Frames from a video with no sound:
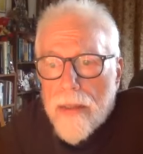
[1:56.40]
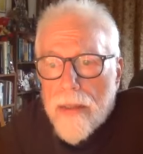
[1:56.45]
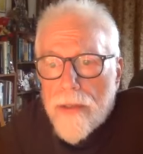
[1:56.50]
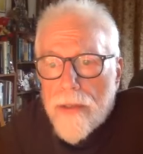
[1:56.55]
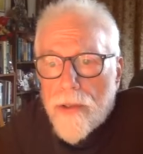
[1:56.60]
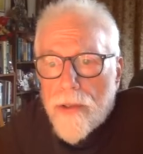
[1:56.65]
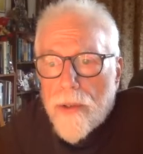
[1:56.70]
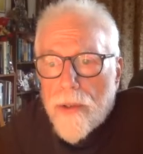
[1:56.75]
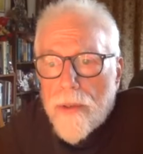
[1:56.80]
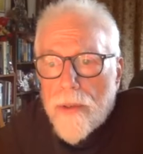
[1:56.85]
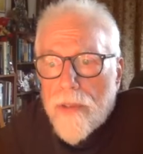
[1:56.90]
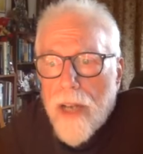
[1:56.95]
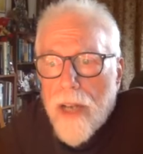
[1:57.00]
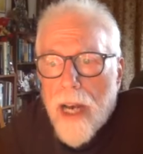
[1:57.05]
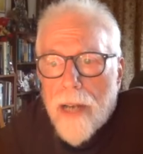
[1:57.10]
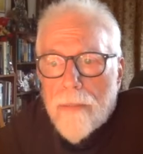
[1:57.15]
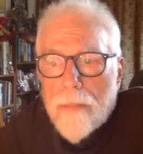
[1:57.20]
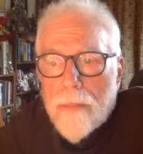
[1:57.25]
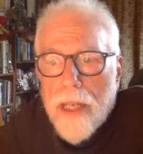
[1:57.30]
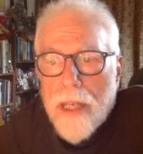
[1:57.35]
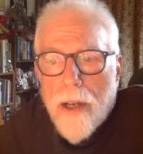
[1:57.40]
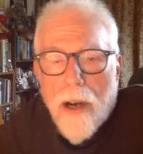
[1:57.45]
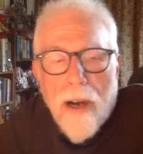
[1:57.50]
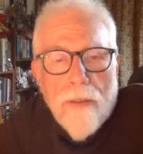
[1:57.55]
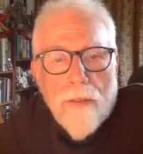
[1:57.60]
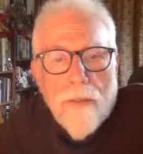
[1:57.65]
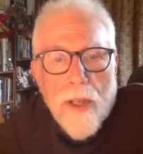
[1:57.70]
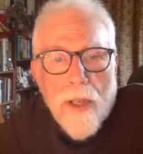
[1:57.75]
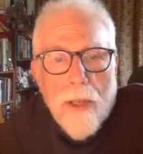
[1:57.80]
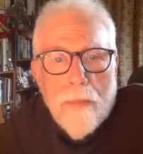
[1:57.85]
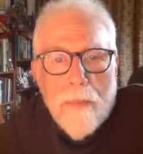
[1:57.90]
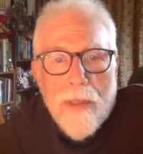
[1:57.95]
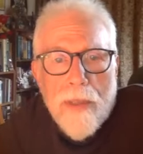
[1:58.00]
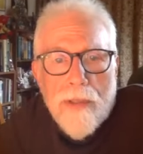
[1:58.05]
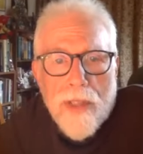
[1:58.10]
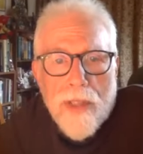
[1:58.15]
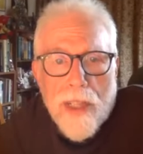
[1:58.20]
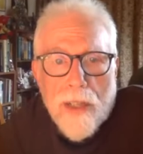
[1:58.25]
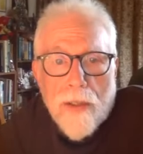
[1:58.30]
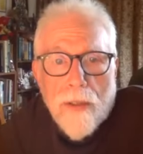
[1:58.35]
Sort of got me off on a
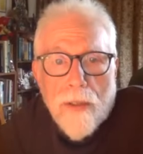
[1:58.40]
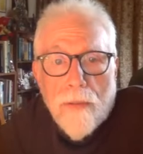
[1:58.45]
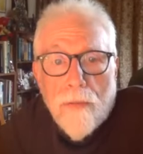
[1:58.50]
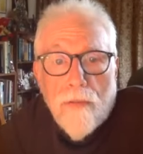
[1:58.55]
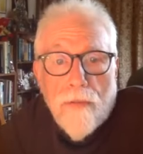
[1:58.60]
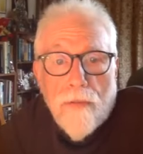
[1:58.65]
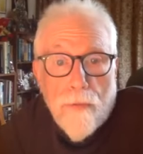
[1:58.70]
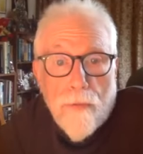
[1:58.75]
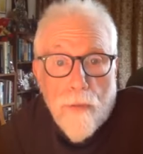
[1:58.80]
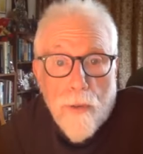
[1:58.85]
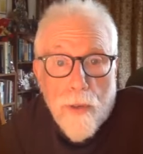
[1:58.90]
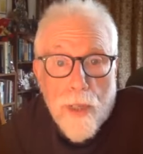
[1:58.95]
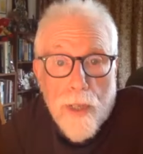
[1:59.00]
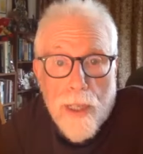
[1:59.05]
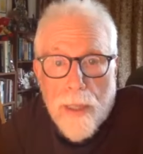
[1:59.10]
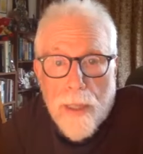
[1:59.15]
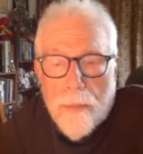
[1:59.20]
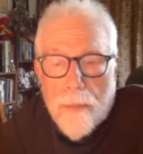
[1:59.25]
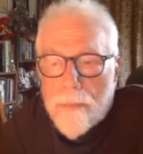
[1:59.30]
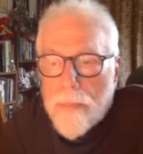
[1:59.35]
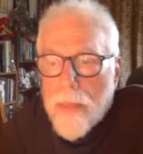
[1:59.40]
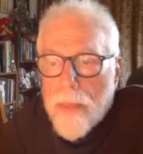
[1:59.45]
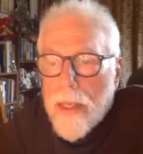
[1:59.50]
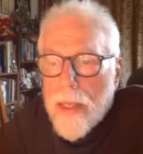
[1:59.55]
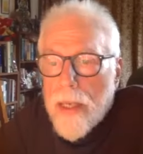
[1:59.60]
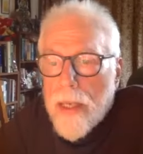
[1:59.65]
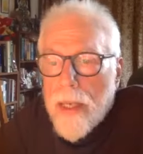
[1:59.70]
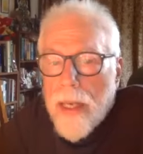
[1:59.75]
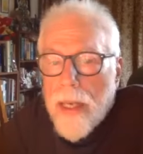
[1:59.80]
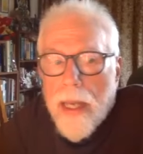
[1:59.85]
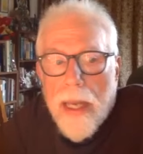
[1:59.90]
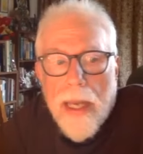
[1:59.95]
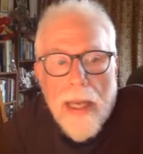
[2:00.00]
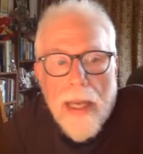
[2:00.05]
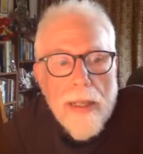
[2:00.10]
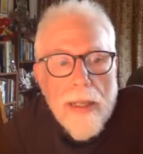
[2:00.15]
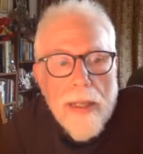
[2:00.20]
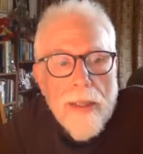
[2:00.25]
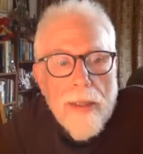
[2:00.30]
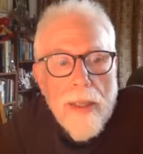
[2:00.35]
mystical footing.
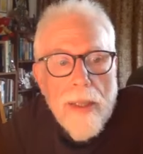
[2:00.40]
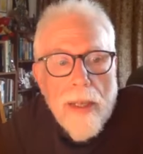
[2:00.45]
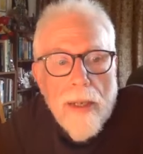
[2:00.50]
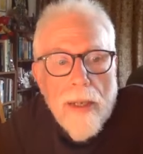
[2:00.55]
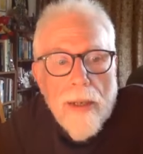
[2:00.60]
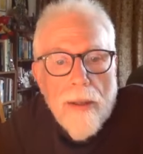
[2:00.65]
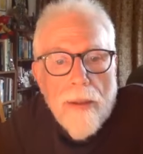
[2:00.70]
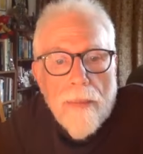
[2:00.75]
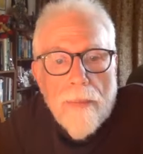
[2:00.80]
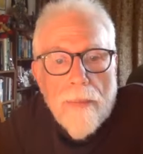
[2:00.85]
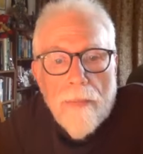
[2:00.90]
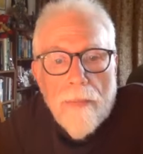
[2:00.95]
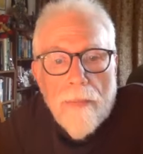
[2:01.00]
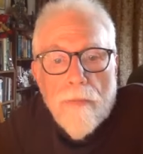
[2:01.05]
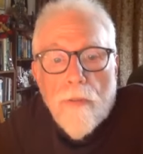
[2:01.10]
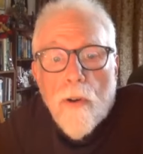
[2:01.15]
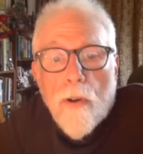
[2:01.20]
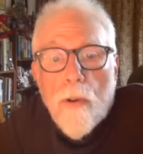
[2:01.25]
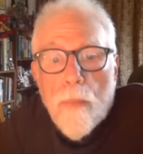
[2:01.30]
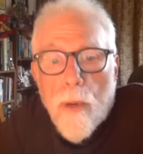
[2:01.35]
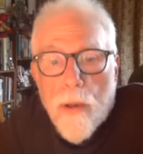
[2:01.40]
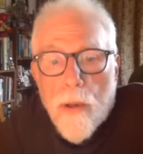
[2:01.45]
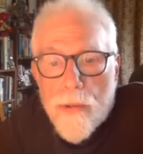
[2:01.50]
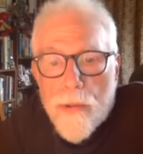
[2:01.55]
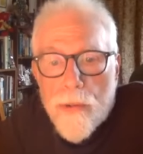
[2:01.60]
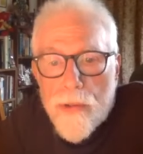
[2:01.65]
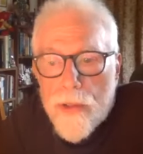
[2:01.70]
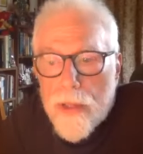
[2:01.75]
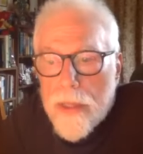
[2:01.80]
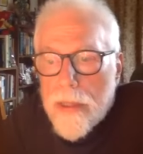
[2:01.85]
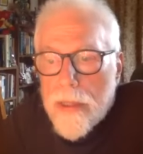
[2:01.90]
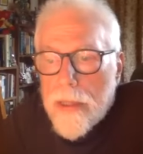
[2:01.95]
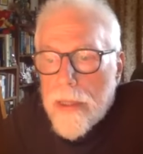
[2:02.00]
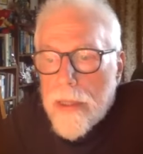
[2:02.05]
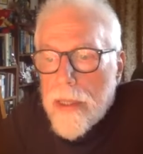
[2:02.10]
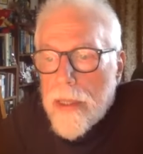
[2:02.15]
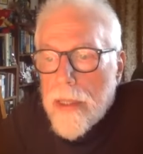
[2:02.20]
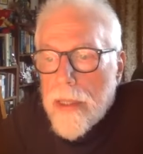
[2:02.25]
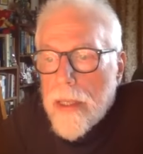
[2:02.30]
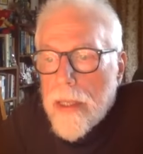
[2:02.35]
And foremost
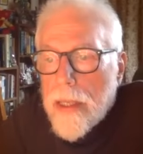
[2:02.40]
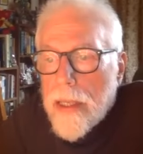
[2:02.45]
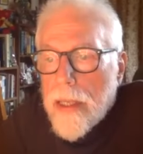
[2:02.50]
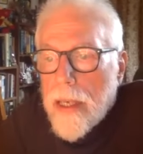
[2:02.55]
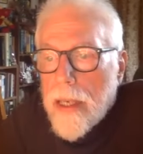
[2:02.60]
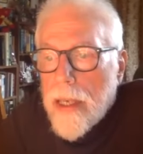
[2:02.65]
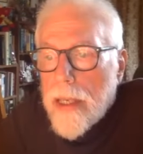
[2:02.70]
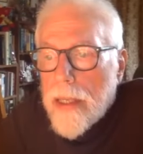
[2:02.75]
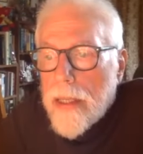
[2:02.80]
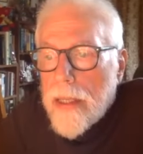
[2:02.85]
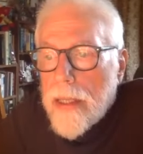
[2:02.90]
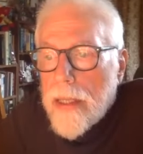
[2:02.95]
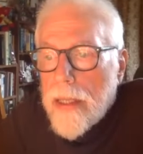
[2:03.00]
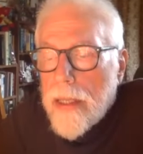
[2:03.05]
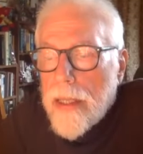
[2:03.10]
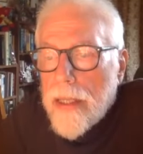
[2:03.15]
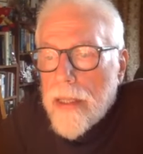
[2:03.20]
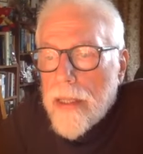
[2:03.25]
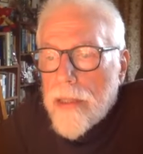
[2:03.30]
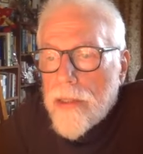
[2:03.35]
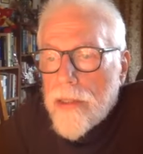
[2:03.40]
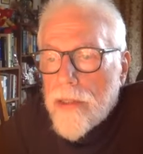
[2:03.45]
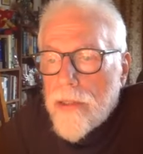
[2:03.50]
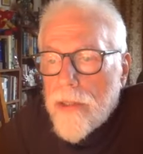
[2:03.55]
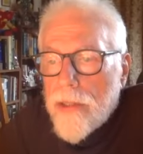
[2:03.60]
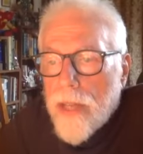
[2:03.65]
is